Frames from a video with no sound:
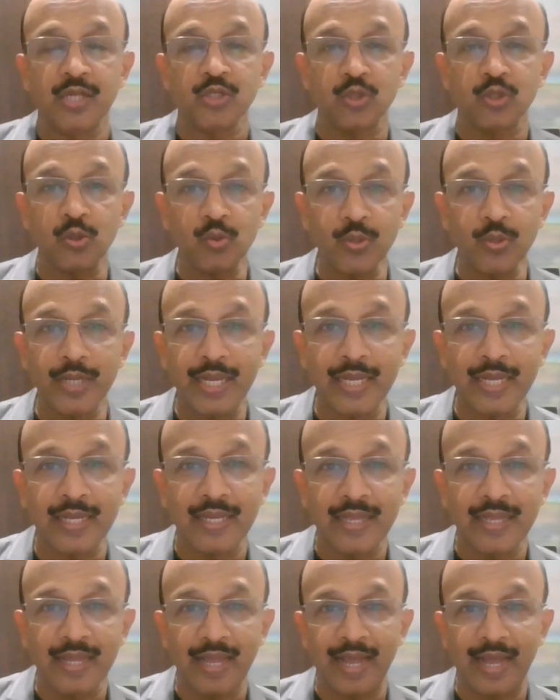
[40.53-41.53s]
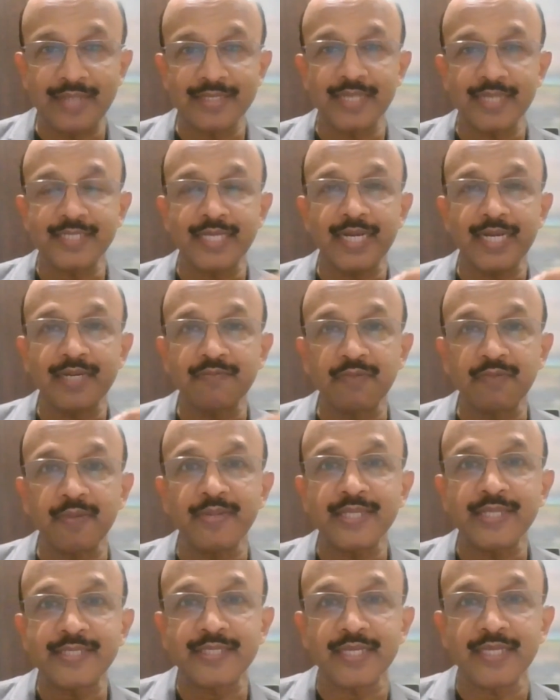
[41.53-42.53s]
So today, as I said, we
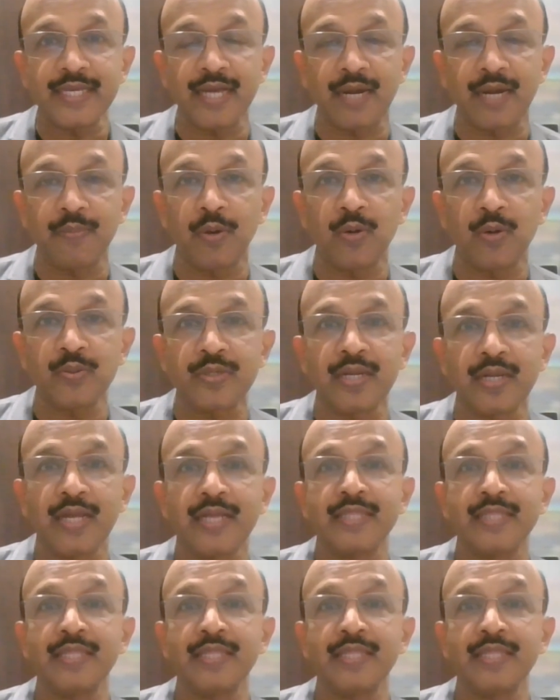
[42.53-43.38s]
will see about